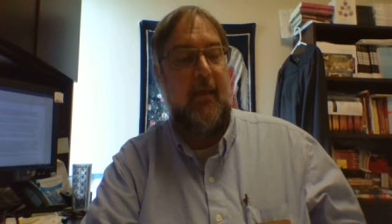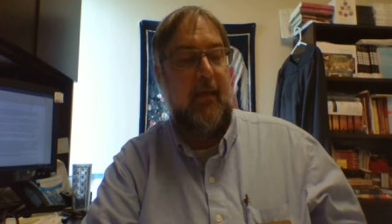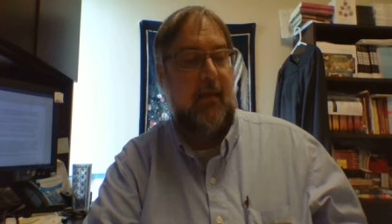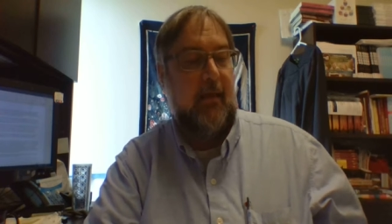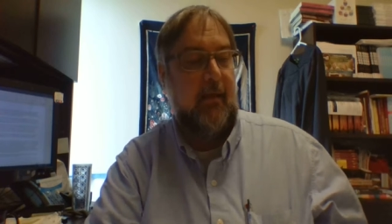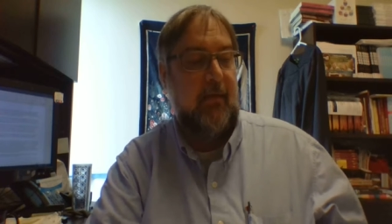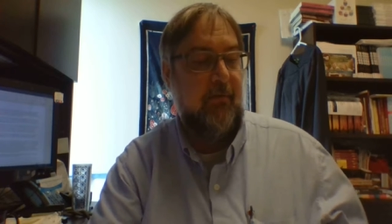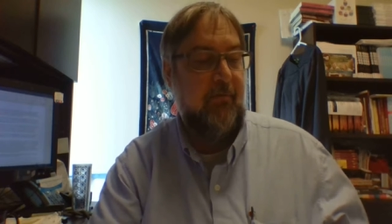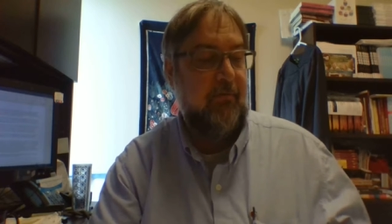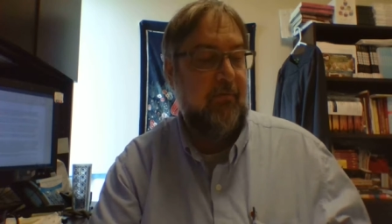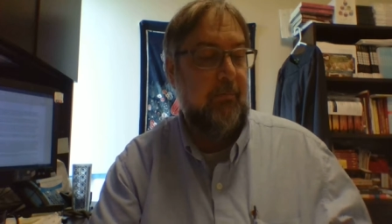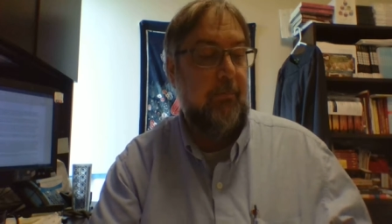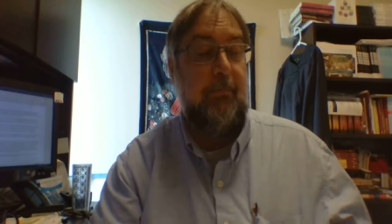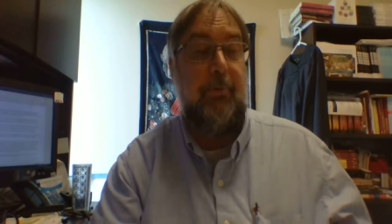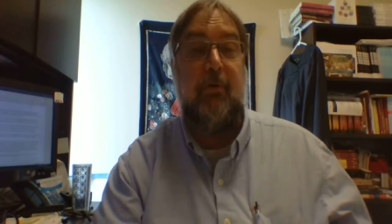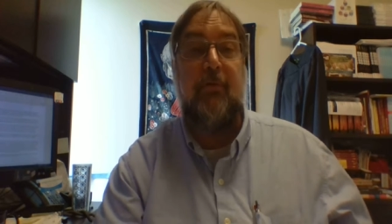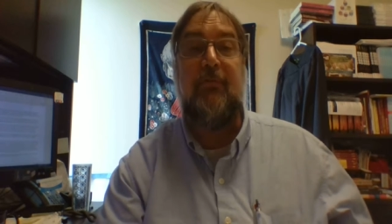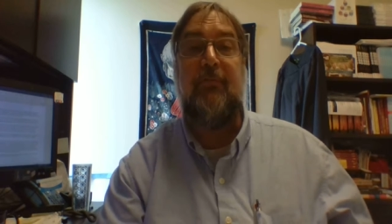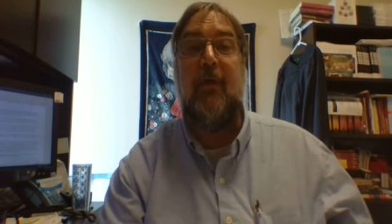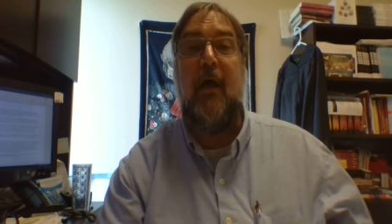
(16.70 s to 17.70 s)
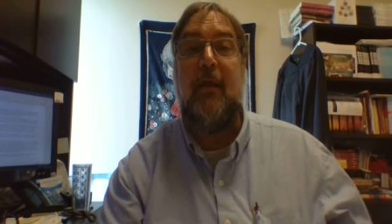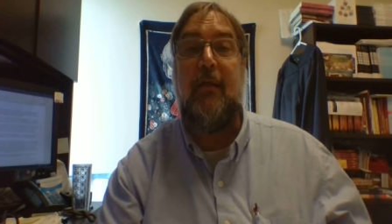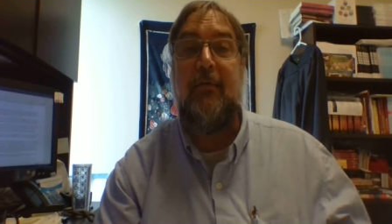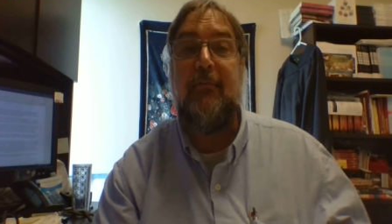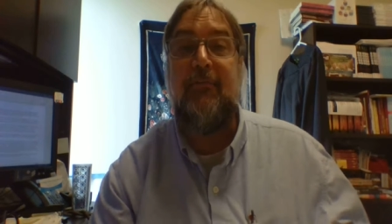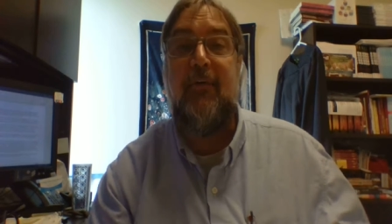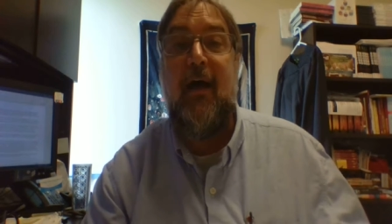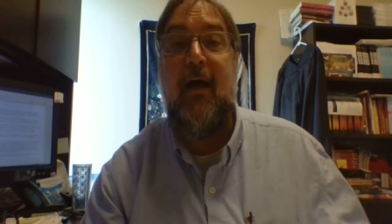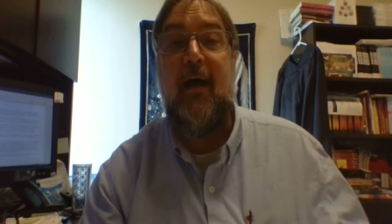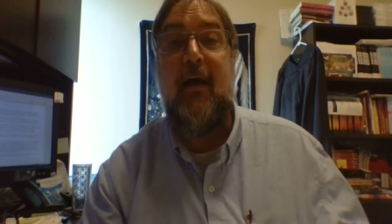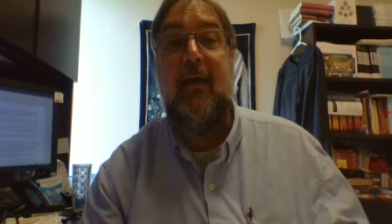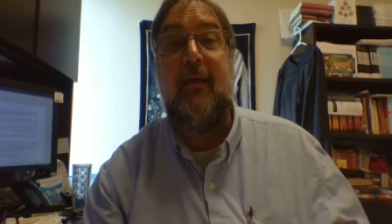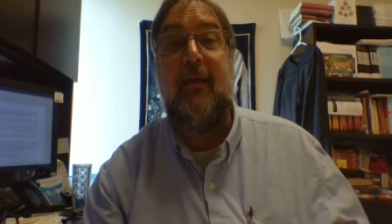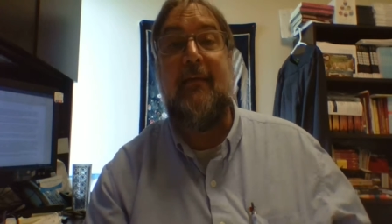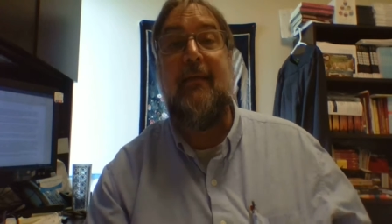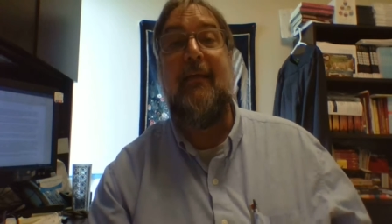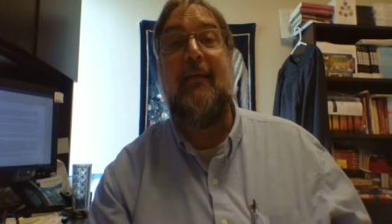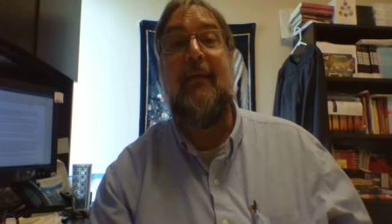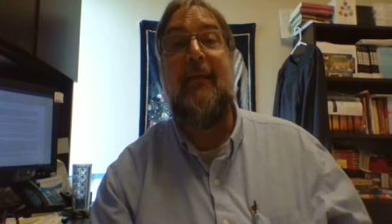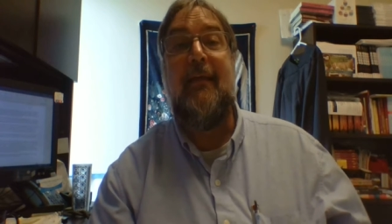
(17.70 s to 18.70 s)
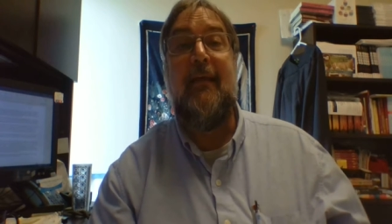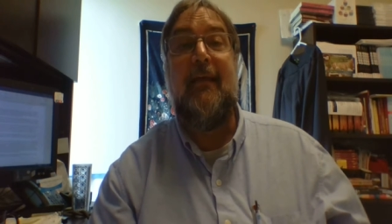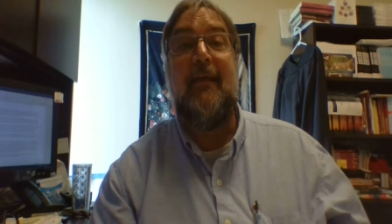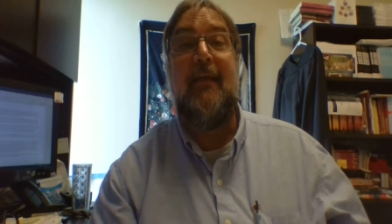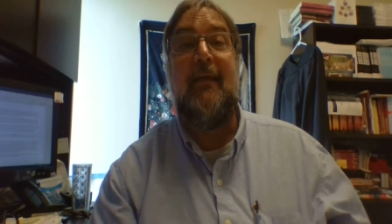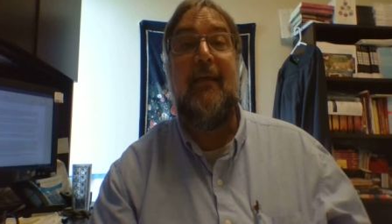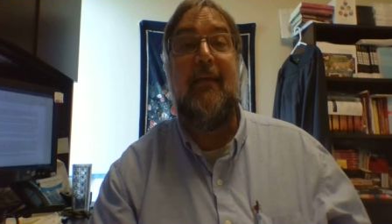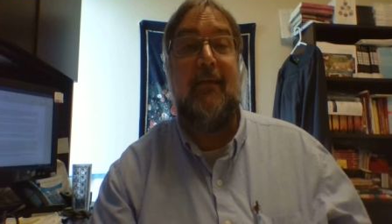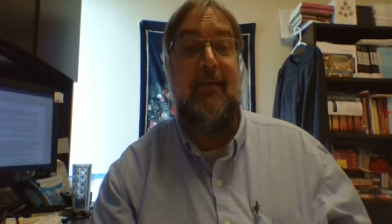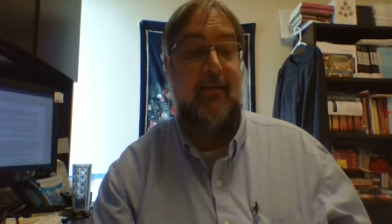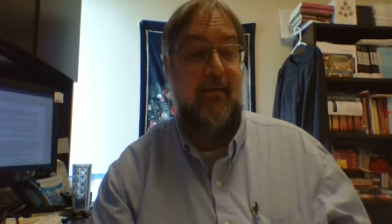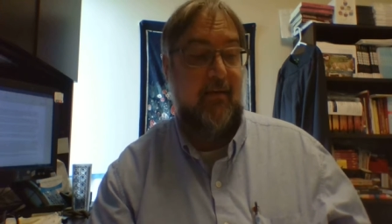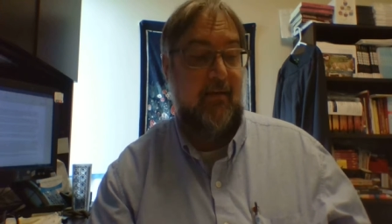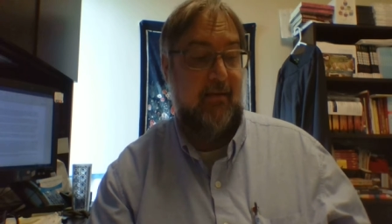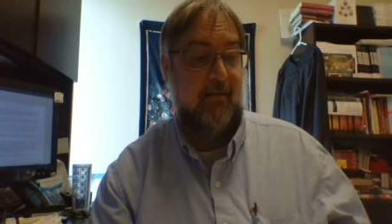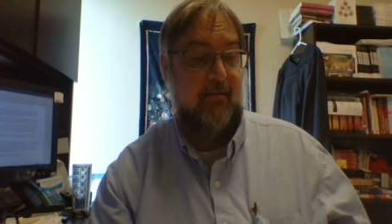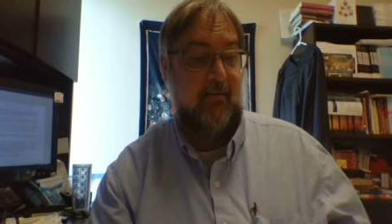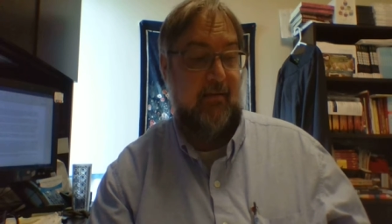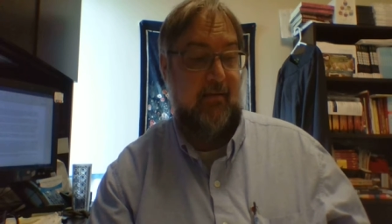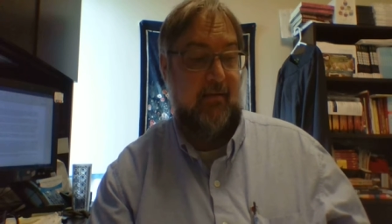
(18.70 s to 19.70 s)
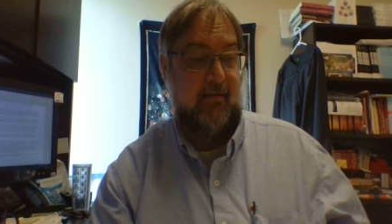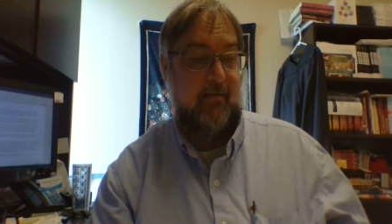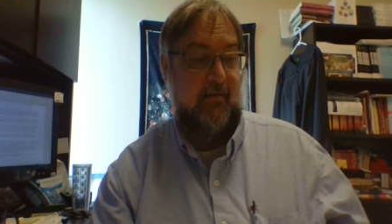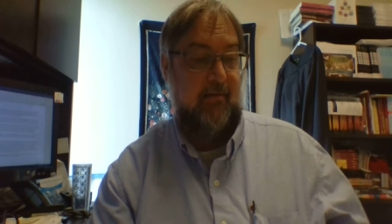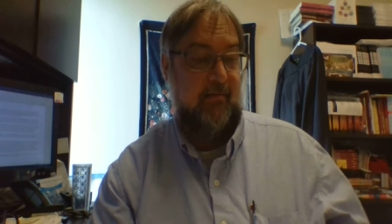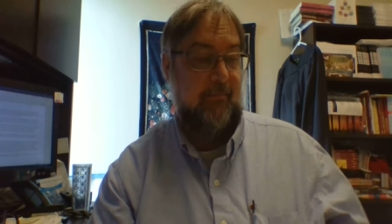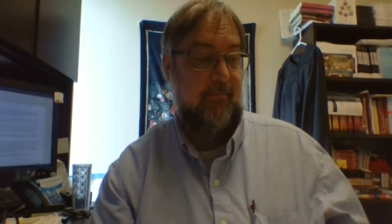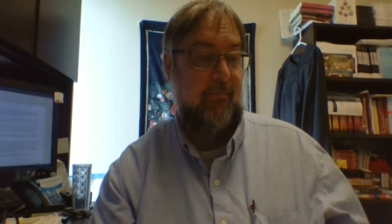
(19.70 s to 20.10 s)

is personified deity.